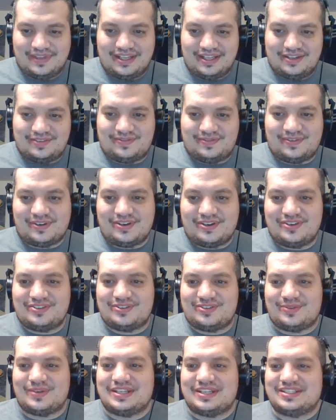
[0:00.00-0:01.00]
As far as
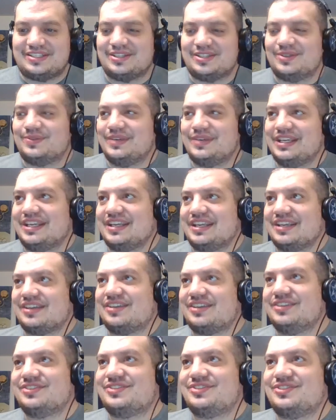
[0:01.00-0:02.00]
the rest of the week is
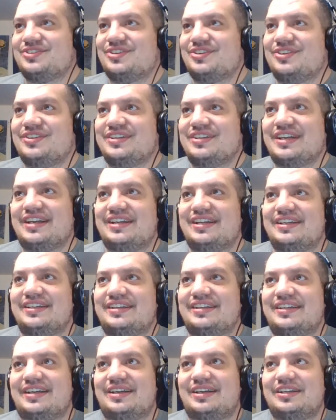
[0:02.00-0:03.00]
concerned,
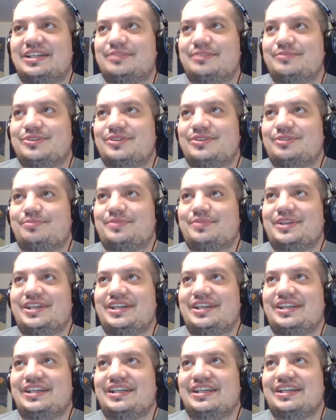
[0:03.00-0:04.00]
I am going to
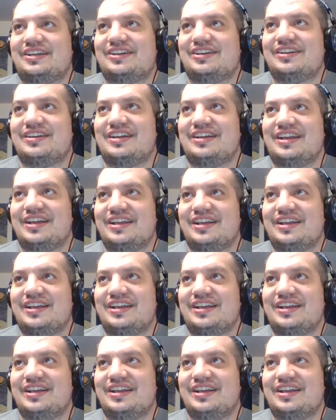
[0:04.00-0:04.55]
be on